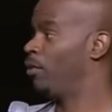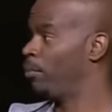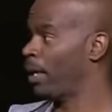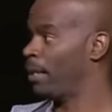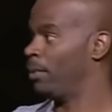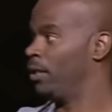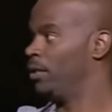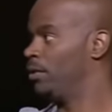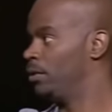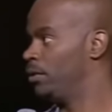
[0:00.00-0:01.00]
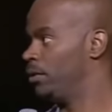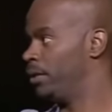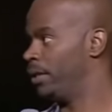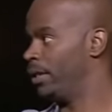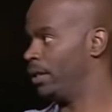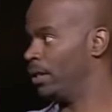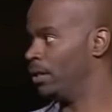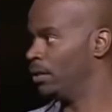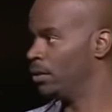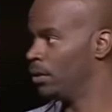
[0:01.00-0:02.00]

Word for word: a new baby. Yeah.